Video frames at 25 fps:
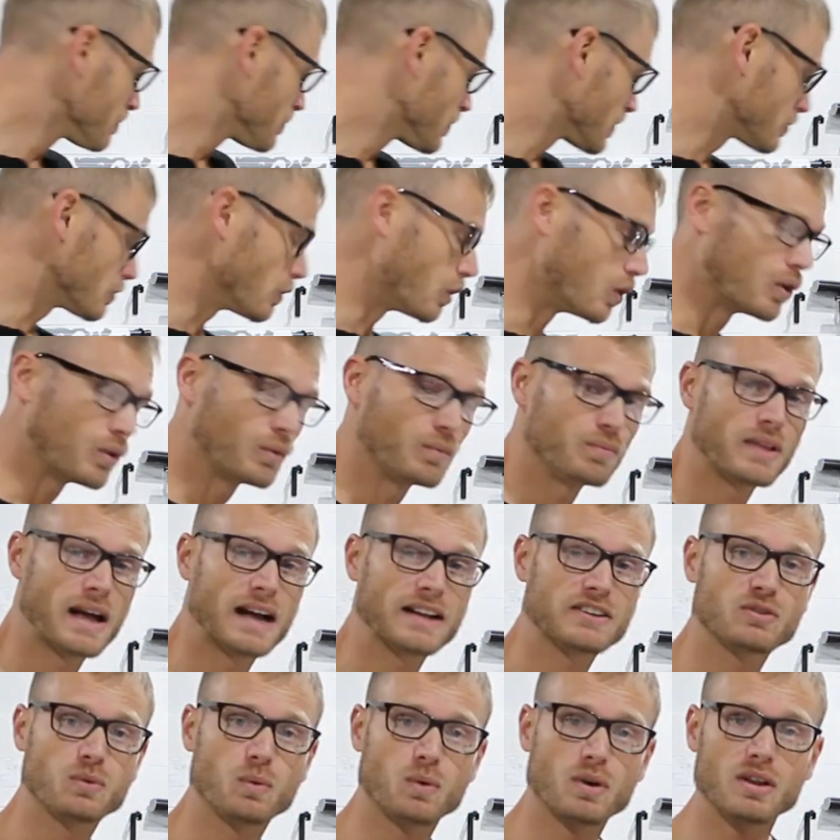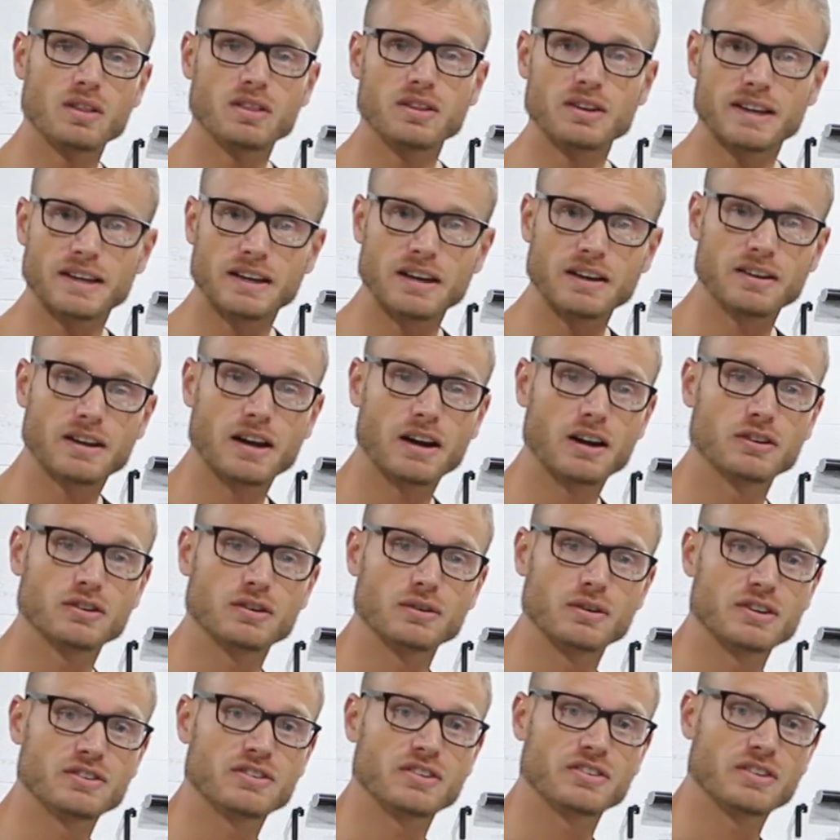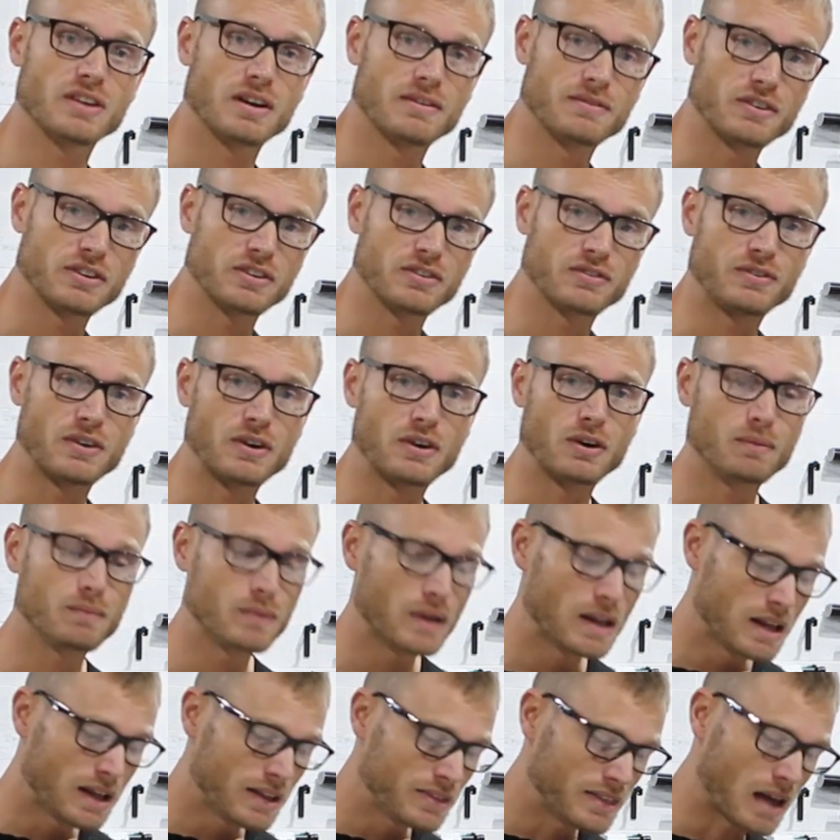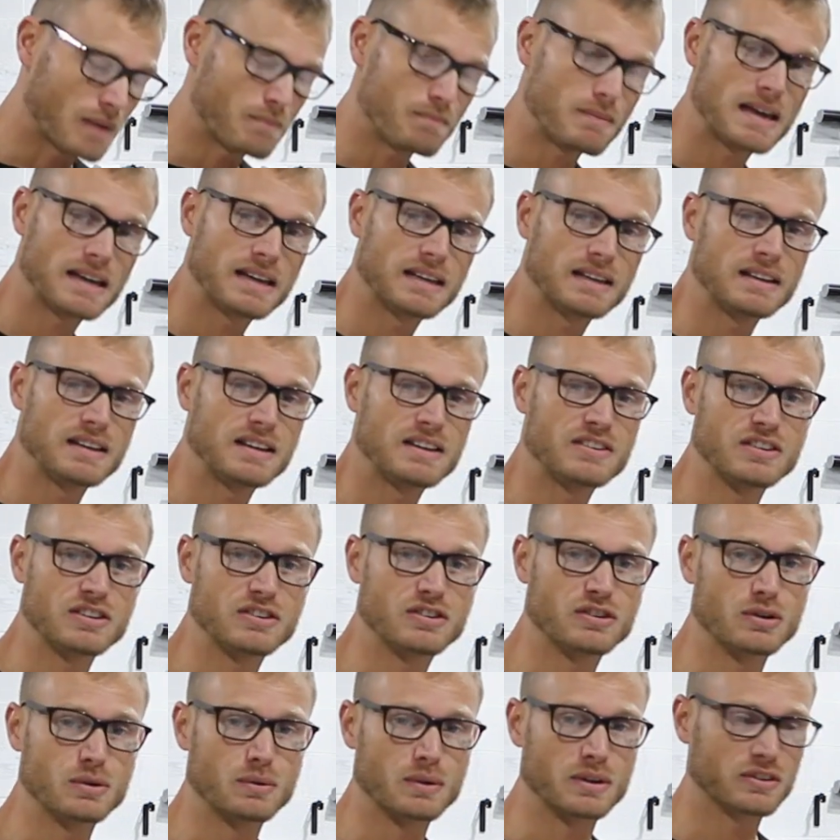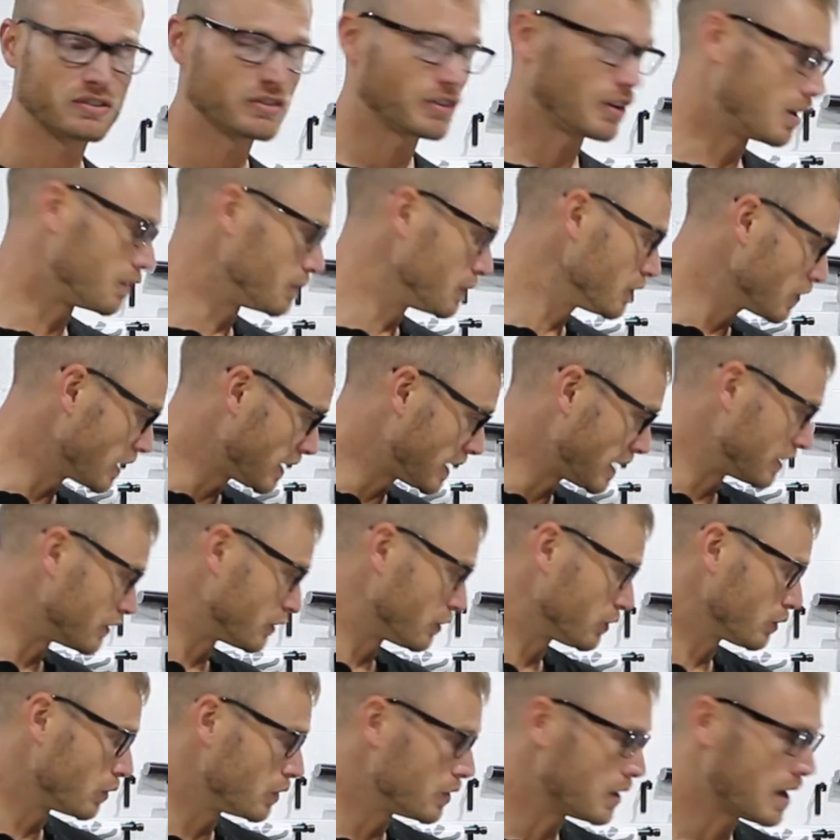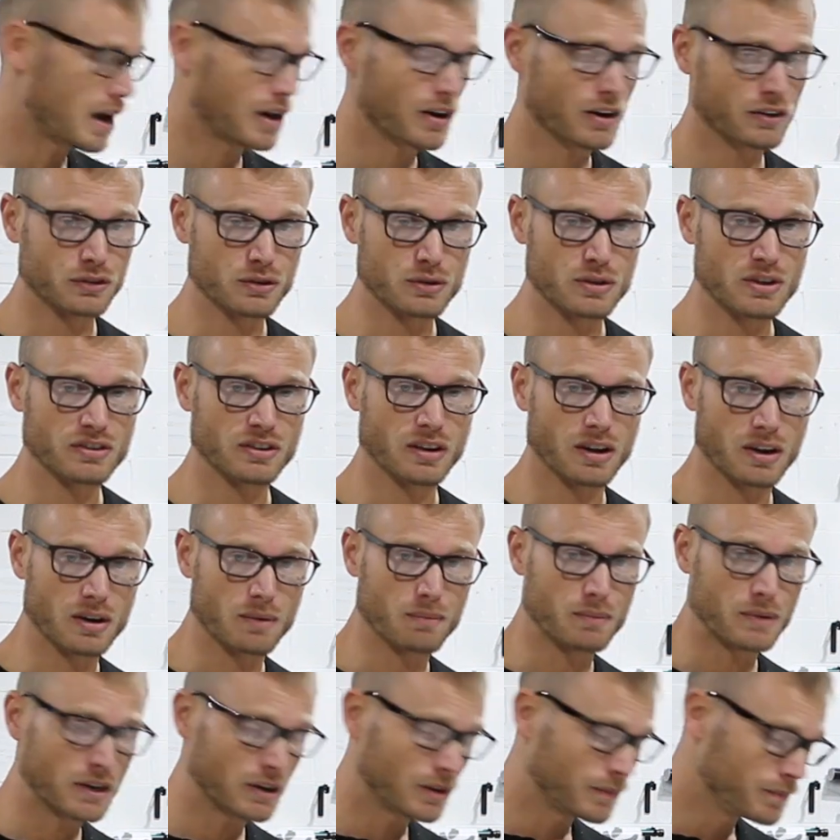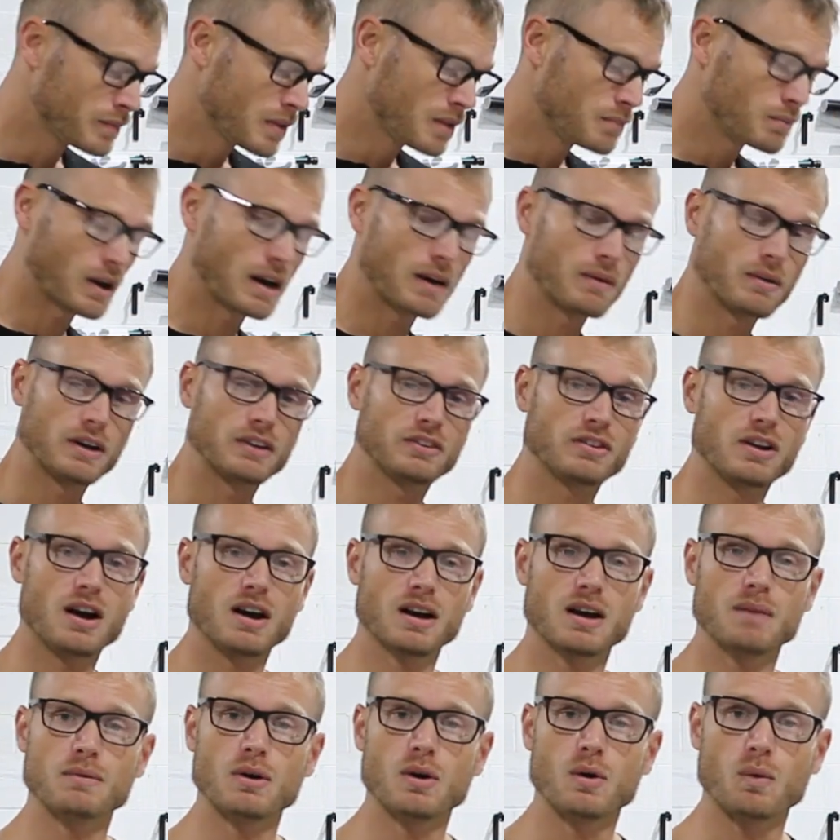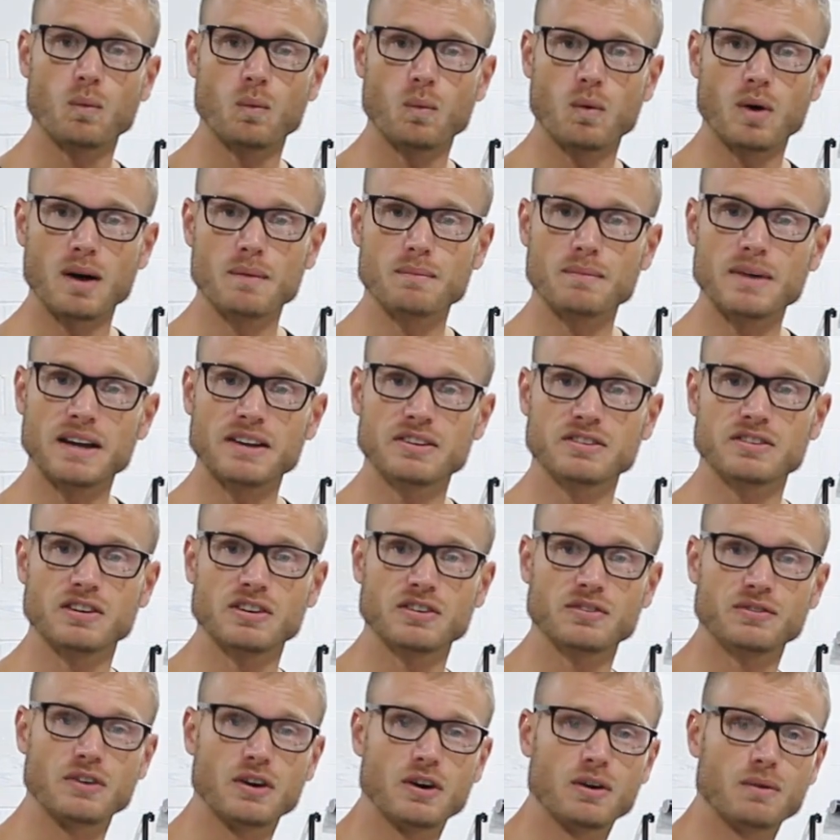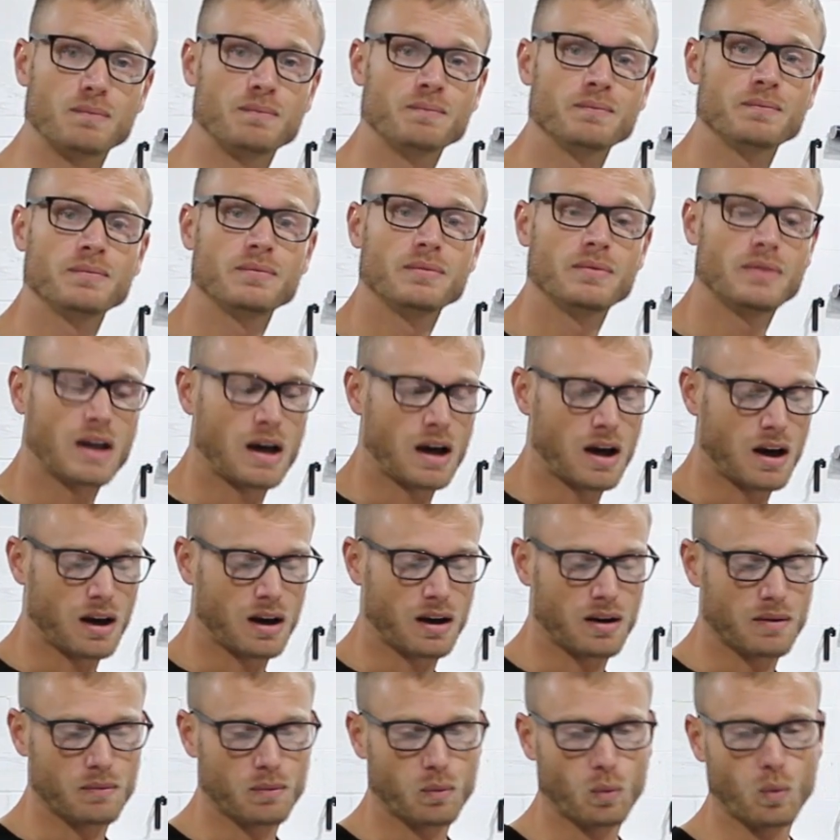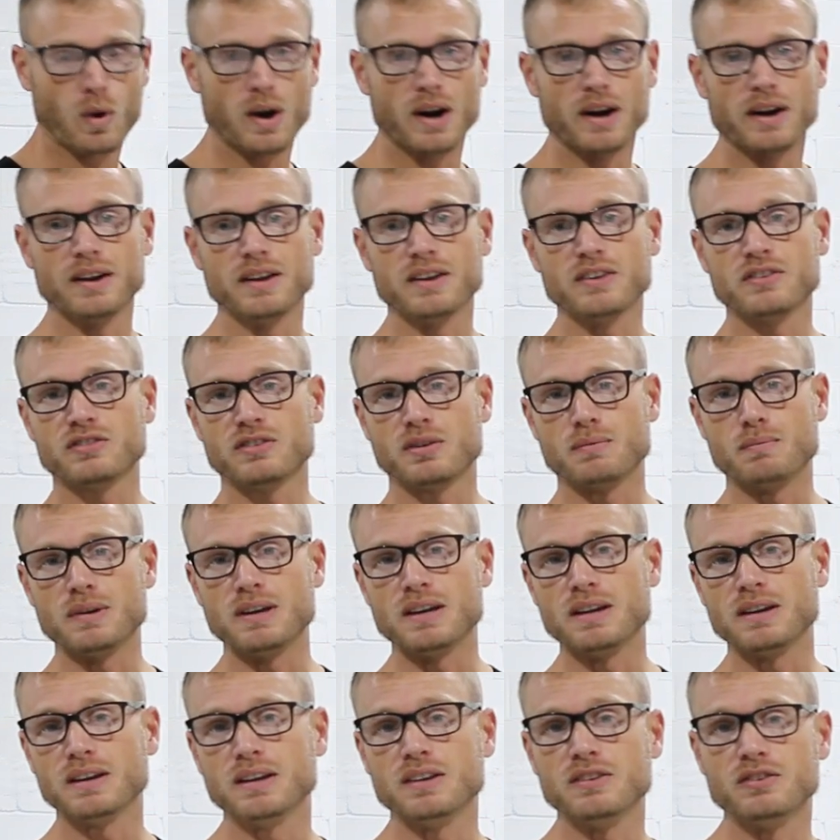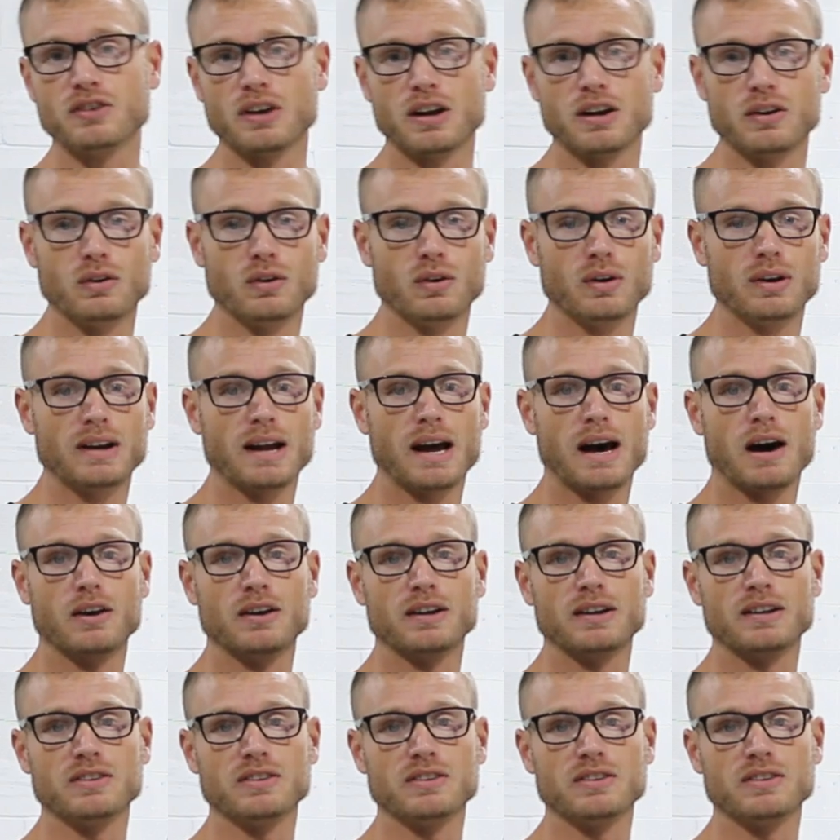So that's one of the key characteristics of this film that make it easy to install. I'm going to, again, show you how to do this on the mirror, but I'm going to talk about what makes this film what it is to me in general and how